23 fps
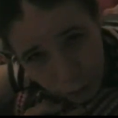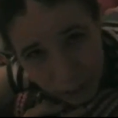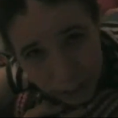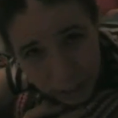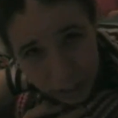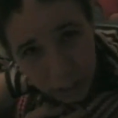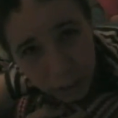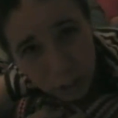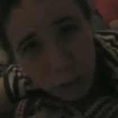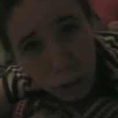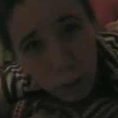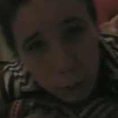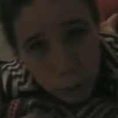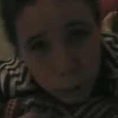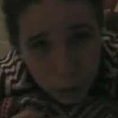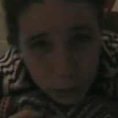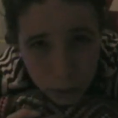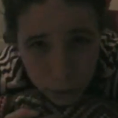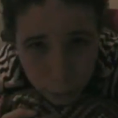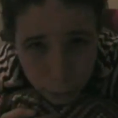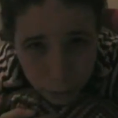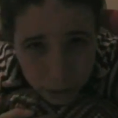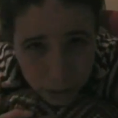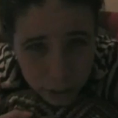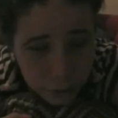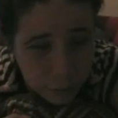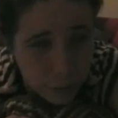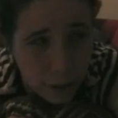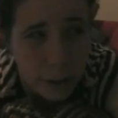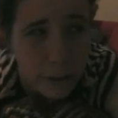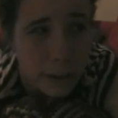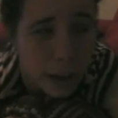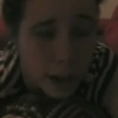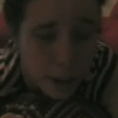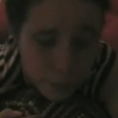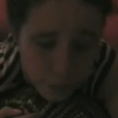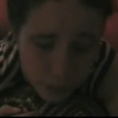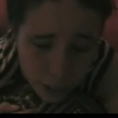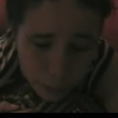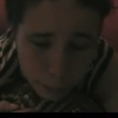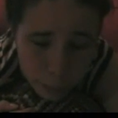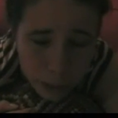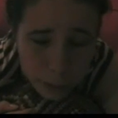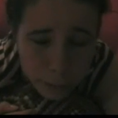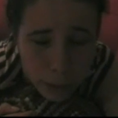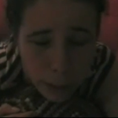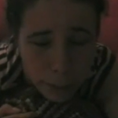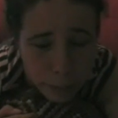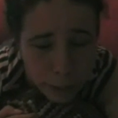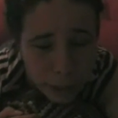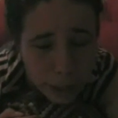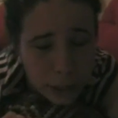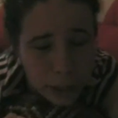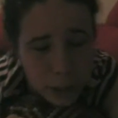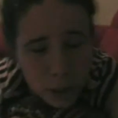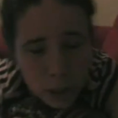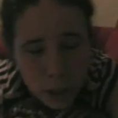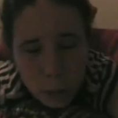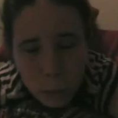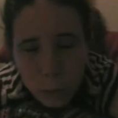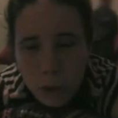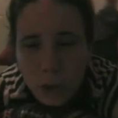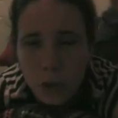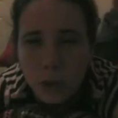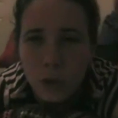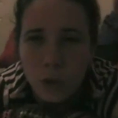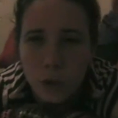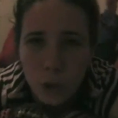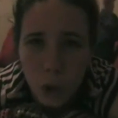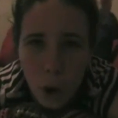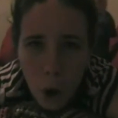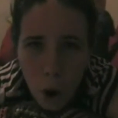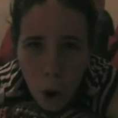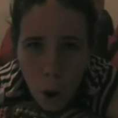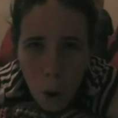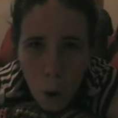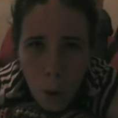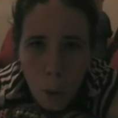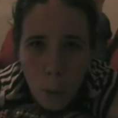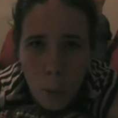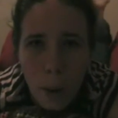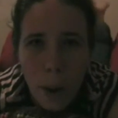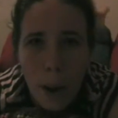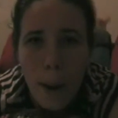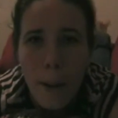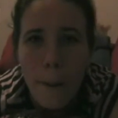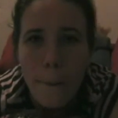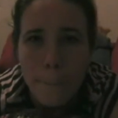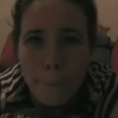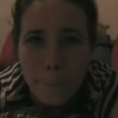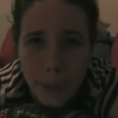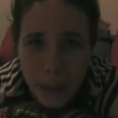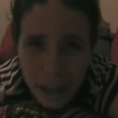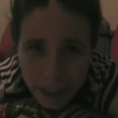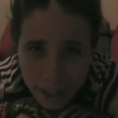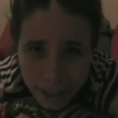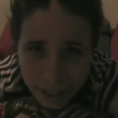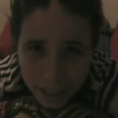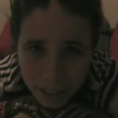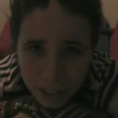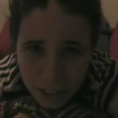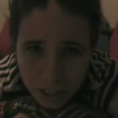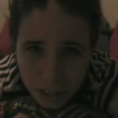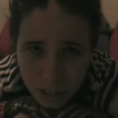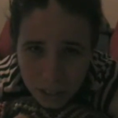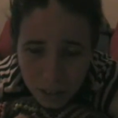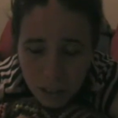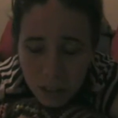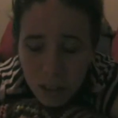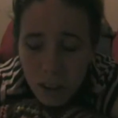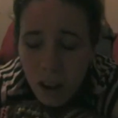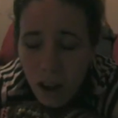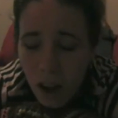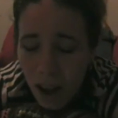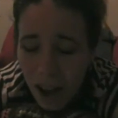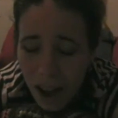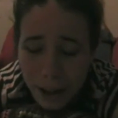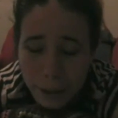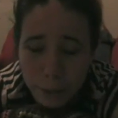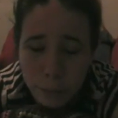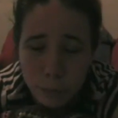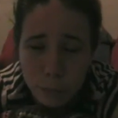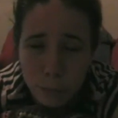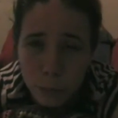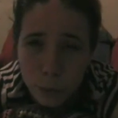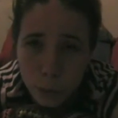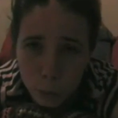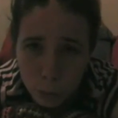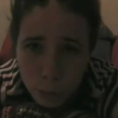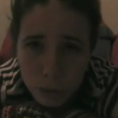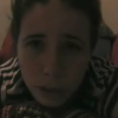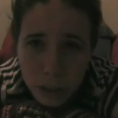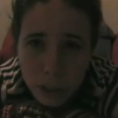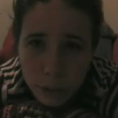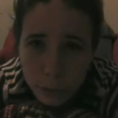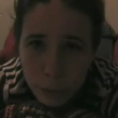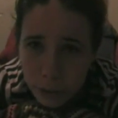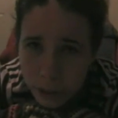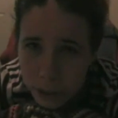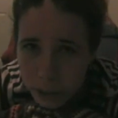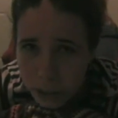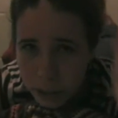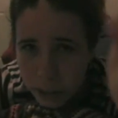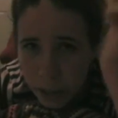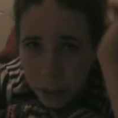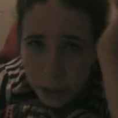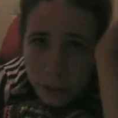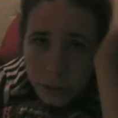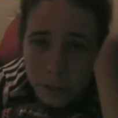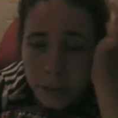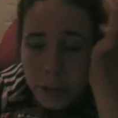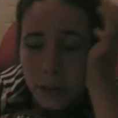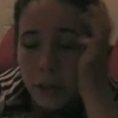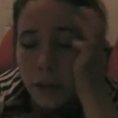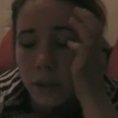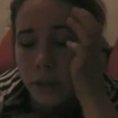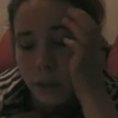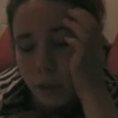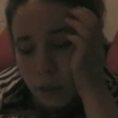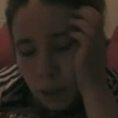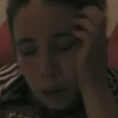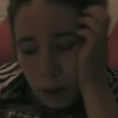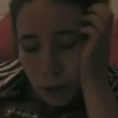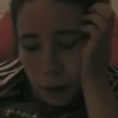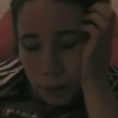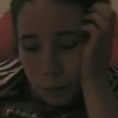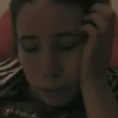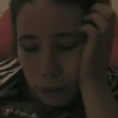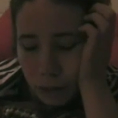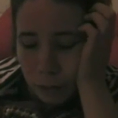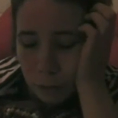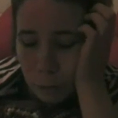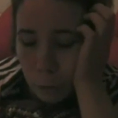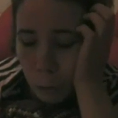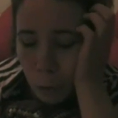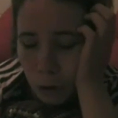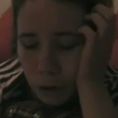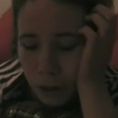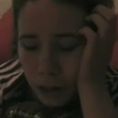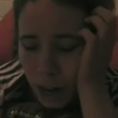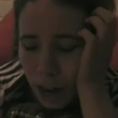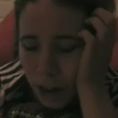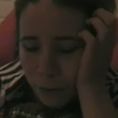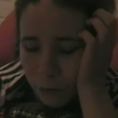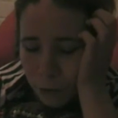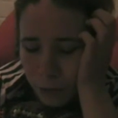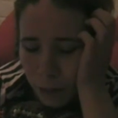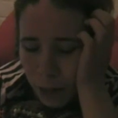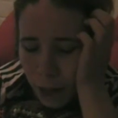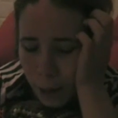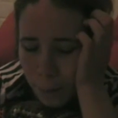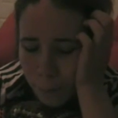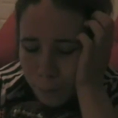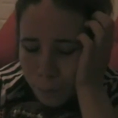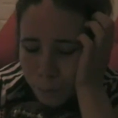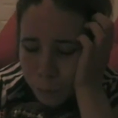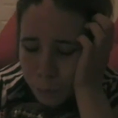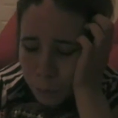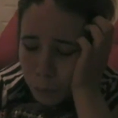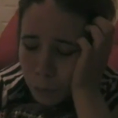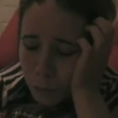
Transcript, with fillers: rightly so, because when she found out that I peed my pants, she was so pissed. I was really, really scared of her, um, even more after that.